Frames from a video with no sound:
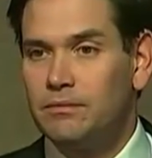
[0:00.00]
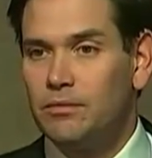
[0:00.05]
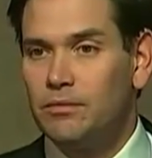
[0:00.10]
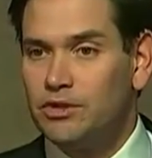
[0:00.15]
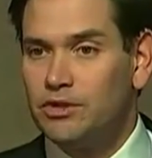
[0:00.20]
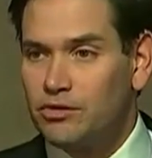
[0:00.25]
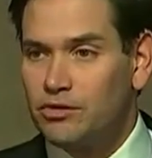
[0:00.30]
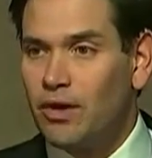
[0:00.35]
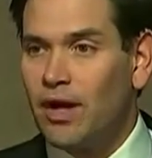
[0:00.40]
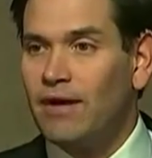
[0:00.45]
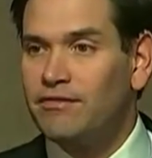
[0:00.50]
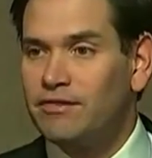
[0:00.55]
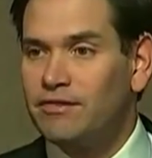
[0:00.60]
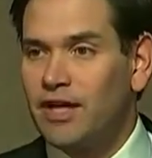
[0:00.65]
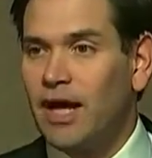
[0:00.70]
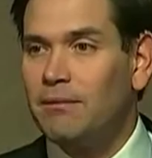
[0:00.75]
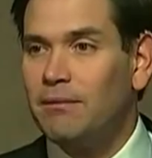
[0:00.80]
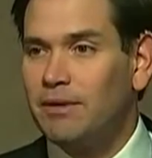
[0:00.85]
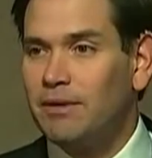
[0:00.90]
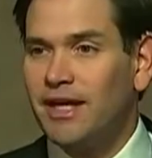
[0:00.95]
We still have
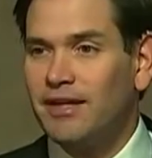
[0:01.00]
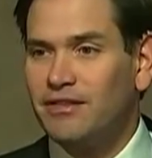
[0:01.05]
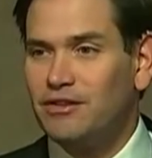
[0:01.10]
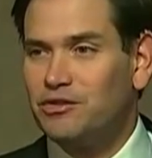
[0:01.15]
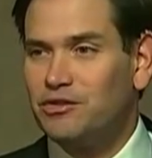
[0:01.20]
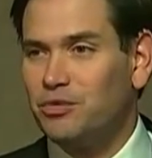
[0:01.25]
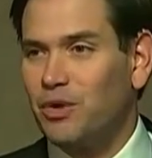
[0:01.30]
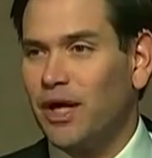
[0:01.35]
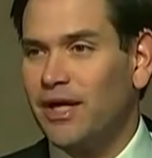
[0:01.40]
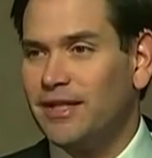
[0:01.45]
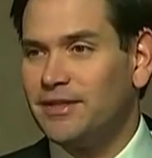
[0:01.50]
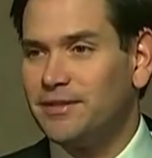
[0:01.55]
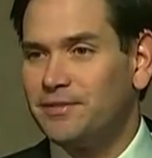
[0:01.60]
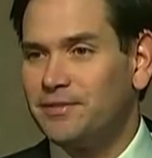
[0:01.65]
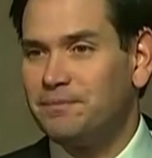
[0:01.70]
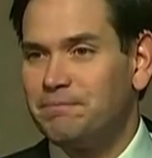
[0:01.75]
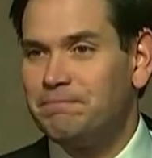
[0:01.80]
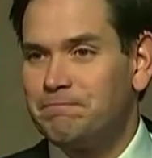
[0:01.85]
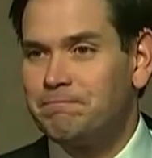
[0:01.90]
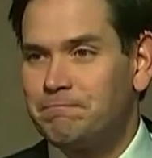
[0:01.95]
time to get this right,
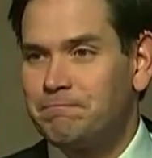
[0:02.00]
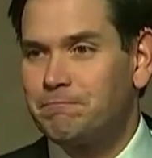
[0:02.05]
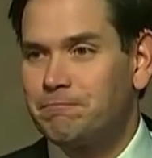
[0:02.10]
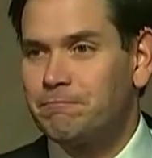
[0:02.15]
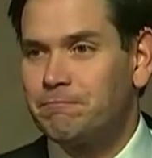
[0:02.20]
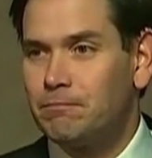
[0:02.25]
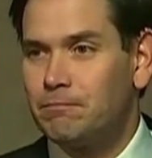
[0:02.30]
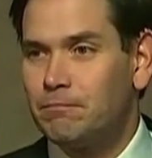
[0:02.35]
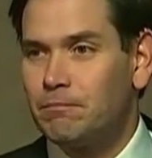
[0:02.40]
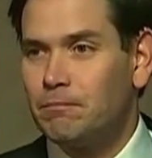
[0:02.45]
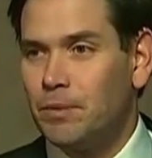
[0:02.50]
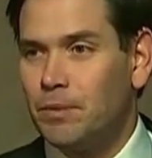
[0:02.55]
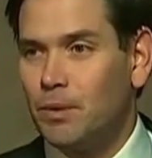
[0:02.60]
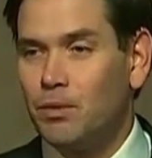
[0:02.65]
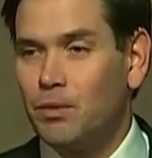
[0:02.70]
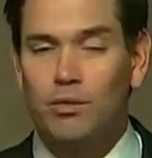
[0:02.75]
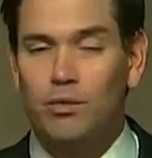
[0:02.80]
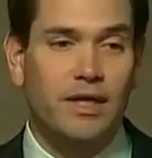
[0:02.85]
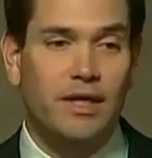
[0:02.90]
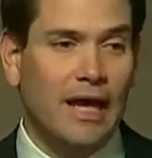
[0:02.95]

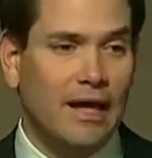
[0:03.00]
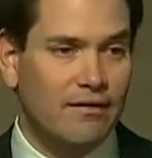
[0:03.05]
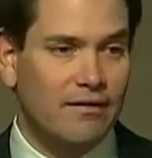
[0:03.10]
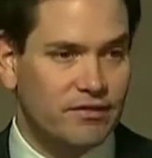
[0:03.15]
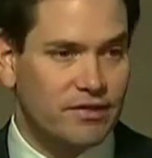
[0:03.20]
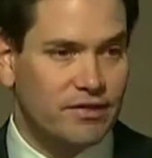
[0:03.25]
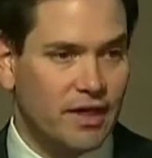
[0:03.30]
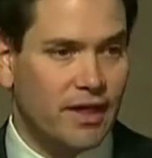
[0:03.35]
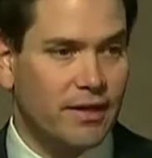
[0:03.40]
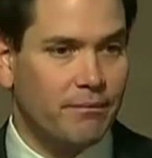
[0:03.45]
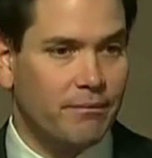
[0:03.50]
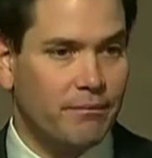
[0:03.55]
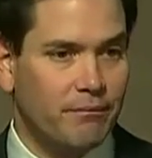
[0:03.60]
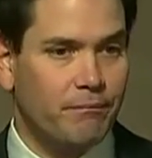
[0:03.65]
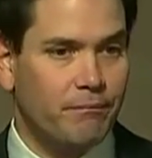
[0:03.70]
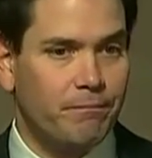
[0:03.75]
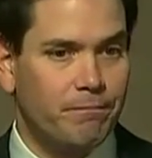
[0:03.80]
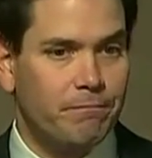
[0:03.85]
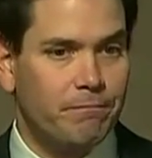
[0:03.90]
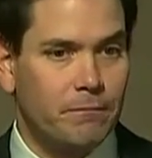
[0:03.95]
but we're running out of
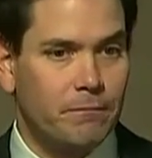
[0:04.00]
time.